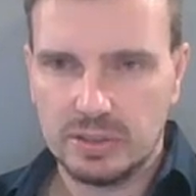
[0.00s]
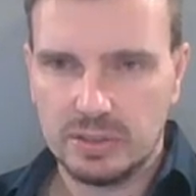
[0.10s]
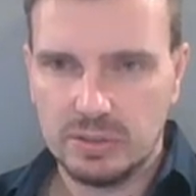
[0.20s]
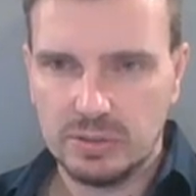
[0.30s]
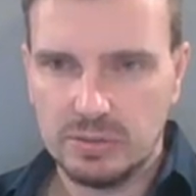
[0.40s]

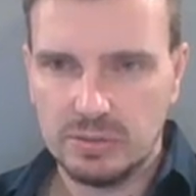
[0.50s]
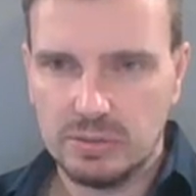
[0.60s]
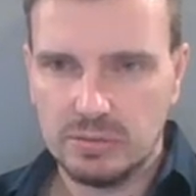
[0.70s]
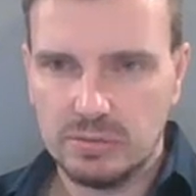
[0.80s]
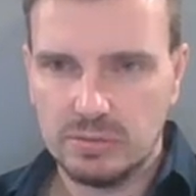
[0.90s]
two
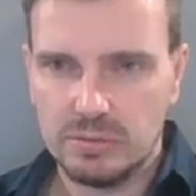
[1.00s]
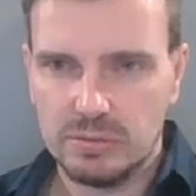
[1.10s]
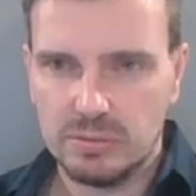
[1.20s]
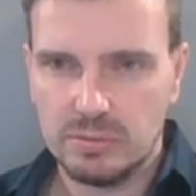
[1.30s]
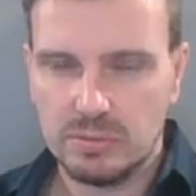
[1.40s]

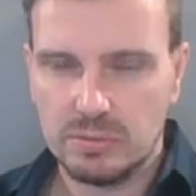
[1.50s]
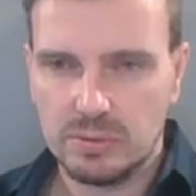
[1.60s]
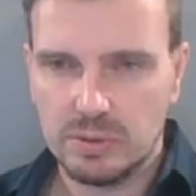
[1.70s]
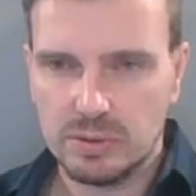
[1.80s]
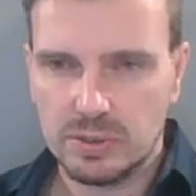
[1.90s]

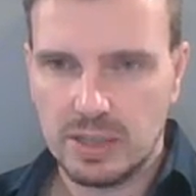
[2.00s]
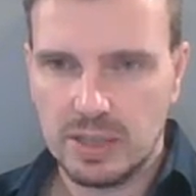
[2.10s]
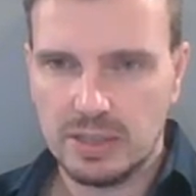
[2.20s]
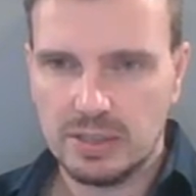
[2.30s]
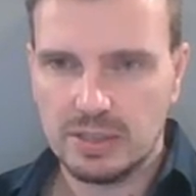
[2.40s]

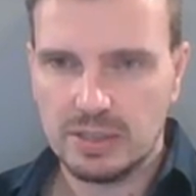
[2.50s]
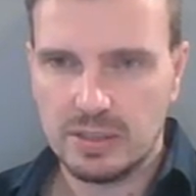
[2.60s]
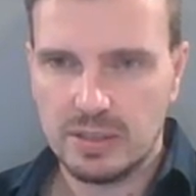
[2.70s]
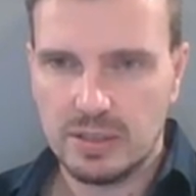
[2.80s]
sides,